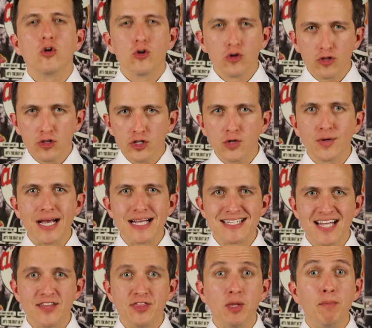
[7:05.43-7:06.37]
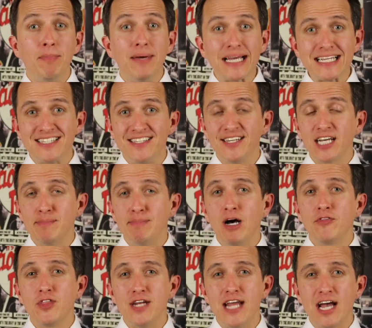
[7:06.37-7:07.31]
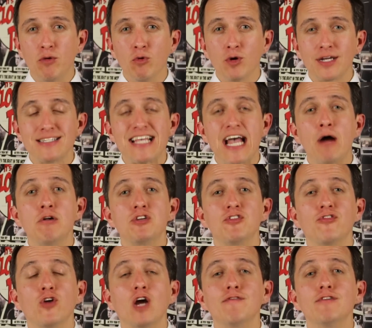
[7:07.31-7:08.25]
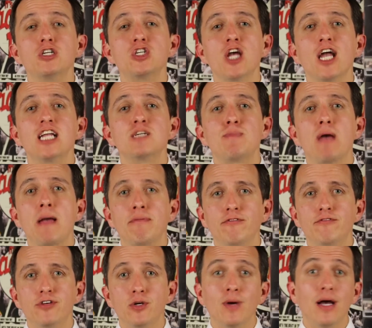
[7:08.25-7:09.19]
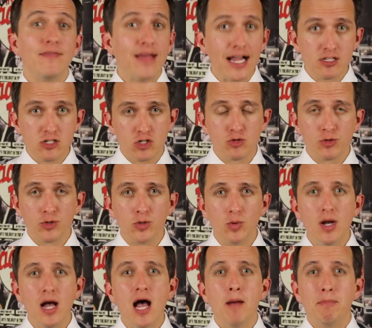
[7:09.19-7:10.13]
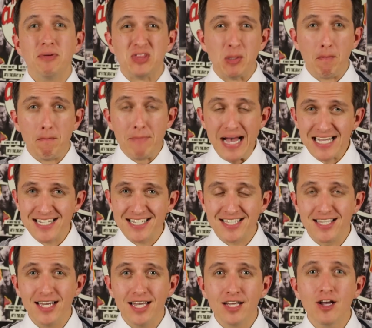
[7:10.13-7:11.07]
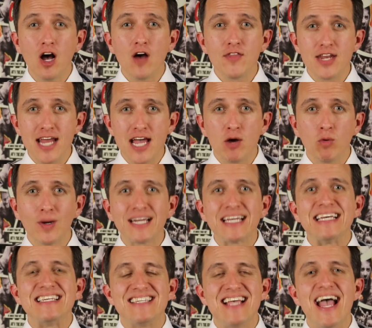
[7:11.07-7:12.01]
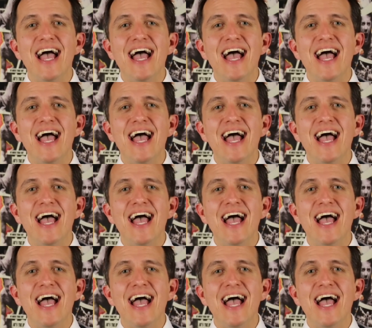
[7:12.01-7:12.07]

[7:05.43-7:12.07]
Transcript: Earlier I said the biggest thing about the network is how it forever changed pay-per-view, and that's true, but the best thing on the network is